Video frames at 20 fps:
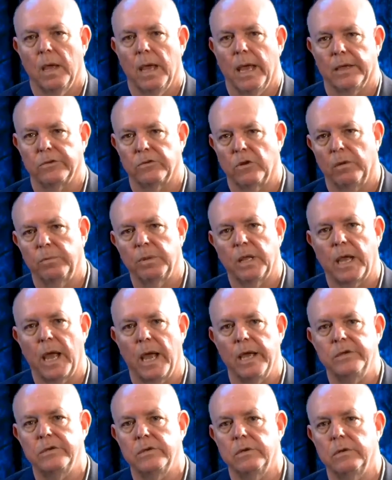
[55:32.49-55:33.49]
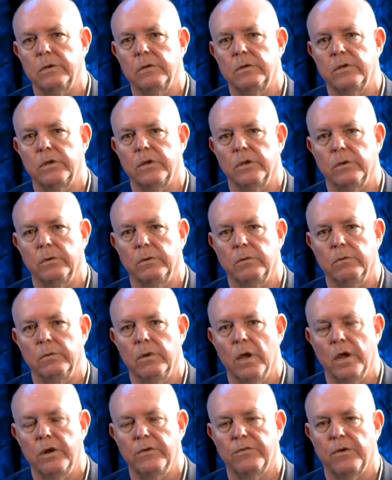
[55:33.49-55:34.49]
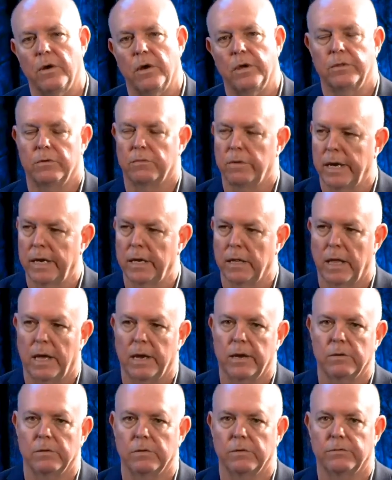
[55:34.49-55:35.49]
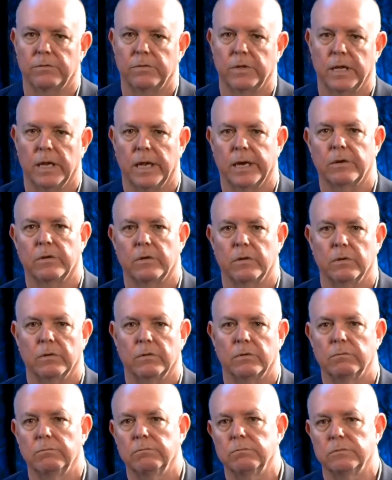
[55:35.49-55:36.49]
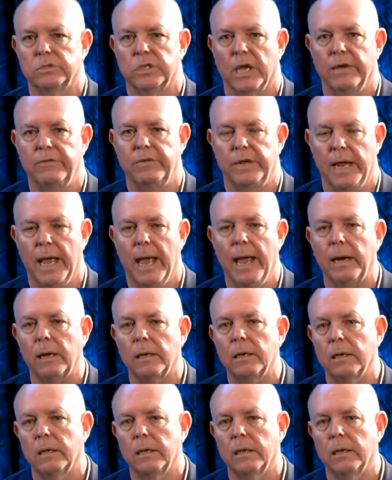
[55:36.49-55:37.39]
has an obligation to notify the regulator of the Electrical Safety Act